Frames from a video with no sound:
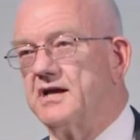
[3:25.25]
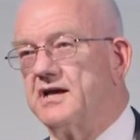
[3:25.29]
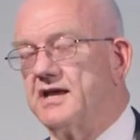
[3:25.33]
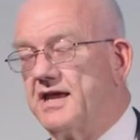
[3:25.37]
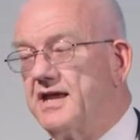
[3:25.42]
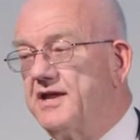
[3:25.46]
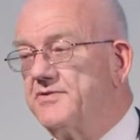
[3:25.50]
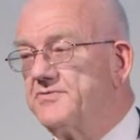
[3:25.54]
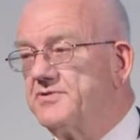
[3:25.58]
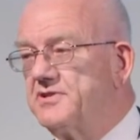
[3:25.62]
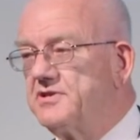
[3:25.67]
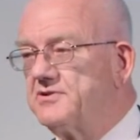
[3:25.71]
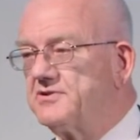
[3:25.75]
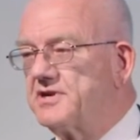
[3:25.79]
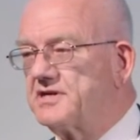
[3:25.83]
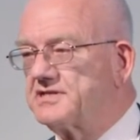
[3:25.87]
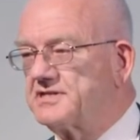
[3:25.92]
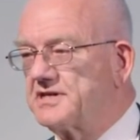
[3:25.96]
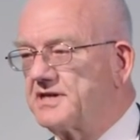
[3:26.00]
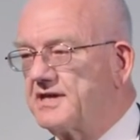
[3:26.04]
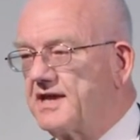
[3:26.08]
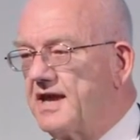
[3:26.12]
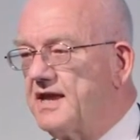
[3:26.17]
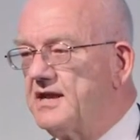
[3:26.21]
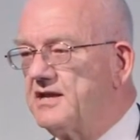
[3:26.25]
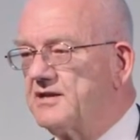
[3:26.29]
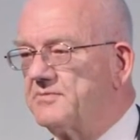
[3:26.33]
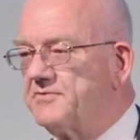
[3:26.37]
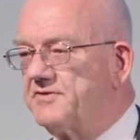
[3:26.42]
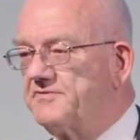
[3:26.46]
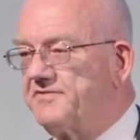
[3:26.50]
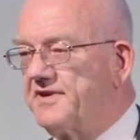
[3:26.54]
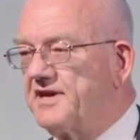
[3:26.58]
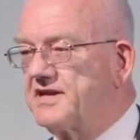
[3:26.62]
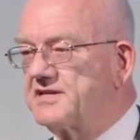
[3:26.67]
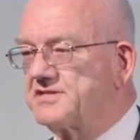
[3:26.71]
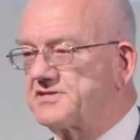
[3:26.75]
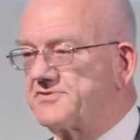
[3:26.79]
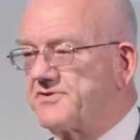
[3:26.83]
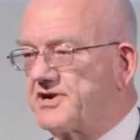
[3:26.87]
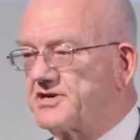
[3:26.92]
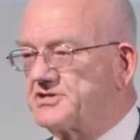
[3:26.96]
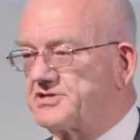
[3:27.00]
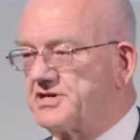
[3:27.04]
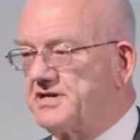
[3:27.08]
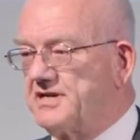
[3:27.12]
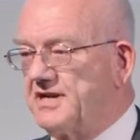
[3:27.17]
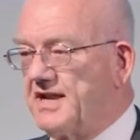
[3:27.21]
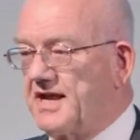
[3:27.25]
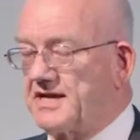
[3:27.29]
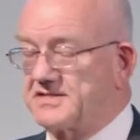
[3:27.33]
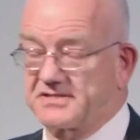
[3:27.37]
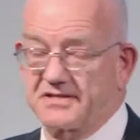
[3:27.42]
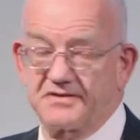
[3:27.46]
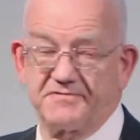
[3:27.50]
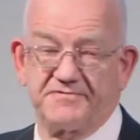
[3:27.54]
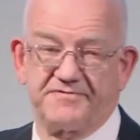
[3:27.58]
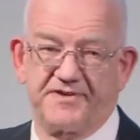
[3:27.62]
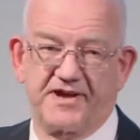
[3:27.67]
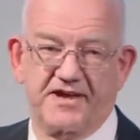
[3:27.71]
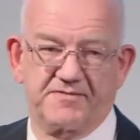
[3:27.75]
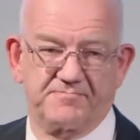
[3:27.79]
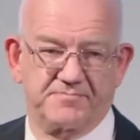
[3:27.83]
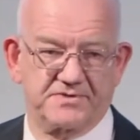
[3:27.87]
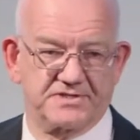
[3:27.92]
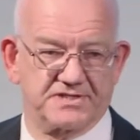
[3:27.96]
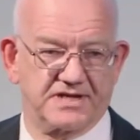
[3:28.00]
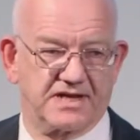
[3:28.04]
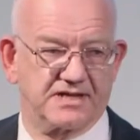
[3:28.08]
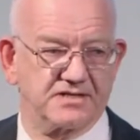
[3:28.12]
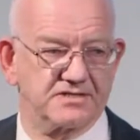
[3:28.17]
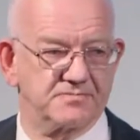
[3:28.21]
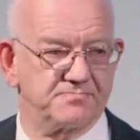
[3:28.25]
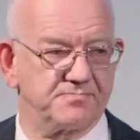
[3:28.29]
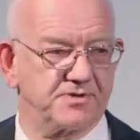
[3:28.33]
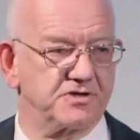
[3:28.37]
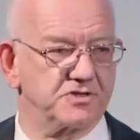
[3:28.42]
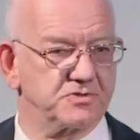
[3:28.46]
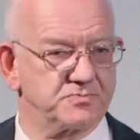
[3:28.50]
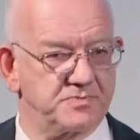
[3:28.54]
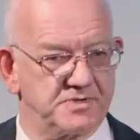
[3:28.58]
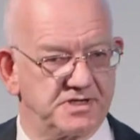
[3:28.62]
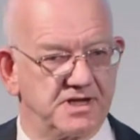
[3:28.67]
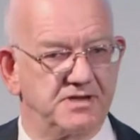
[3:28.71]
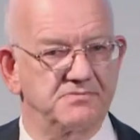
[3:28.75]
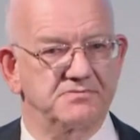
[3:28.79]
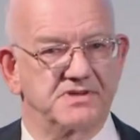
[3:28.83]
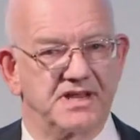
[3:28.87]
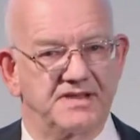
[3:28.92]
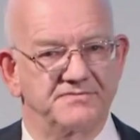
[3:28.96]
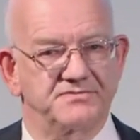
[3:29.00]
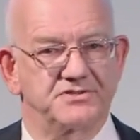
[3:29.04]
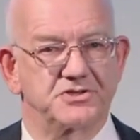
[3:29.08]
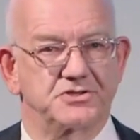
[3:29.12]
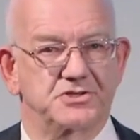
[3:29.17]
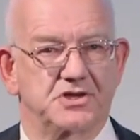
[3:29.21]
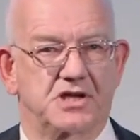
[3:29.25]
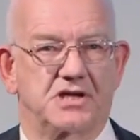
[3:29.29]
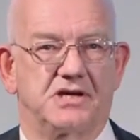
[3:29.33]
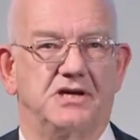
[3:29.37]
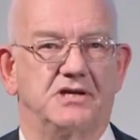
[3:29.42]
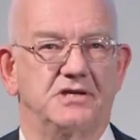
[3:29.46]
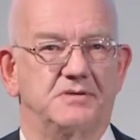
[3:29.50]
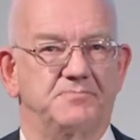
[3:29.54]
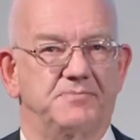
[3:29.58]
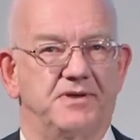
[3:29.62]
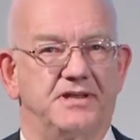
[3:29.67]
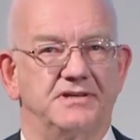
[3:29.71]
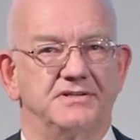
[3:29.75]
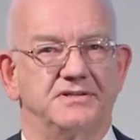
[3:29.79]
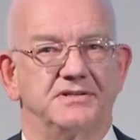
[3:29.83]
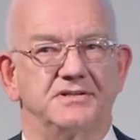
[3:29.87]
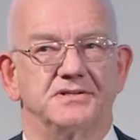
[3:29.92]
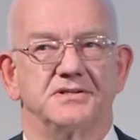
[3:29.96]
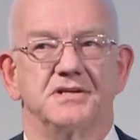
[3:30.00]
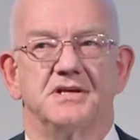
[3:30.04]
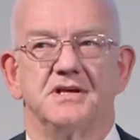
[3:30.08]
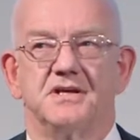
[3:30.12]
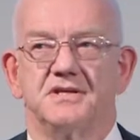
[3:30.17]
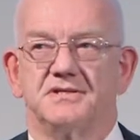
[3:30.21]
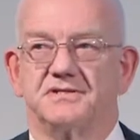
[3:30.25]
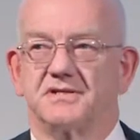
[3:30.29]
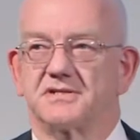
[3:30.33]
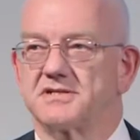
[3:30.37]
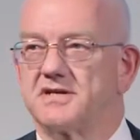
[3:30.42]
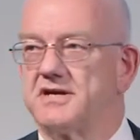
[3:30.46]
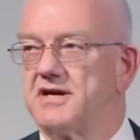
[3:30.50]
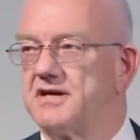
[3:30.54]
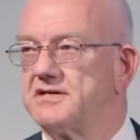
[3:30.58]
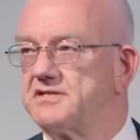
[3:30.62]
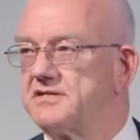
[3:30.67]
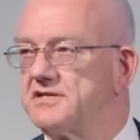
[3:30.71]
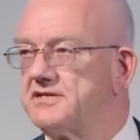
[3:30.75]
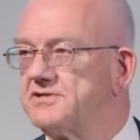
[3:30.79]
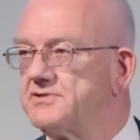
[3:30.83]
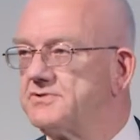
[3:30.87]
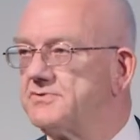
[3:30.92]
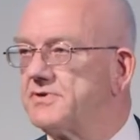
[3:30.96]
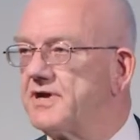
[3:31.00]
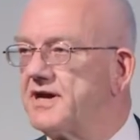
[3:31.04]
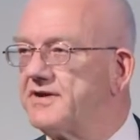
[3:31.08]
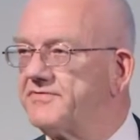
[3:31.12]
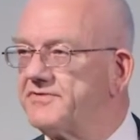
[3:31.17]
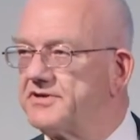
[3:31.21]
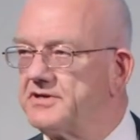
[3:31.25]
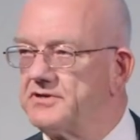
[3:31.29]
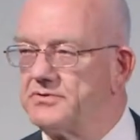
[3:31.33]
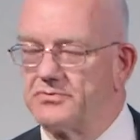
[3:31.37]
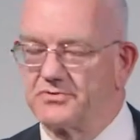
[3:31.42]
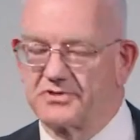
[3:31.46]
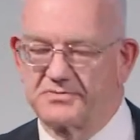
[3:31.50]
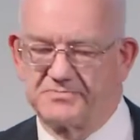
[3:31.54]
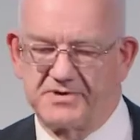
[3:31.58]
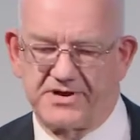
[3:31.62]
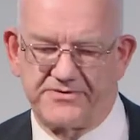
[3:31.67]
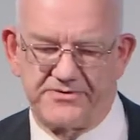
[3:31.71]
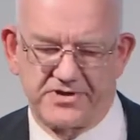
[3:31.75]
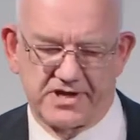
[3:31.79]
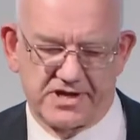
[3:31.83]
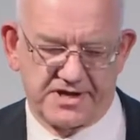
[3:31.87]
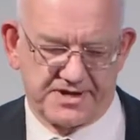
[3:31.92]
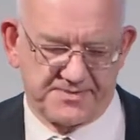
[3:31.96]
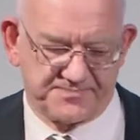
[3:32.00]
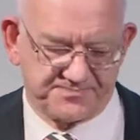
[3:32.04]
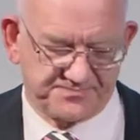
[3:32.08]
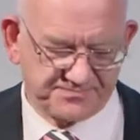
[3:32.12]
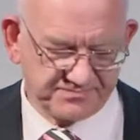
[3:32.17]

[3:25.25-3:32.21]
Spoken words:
Here in the United Kingdom, the figures are actually less than 5%, because we don't have such a car-dependent society as you have in North America.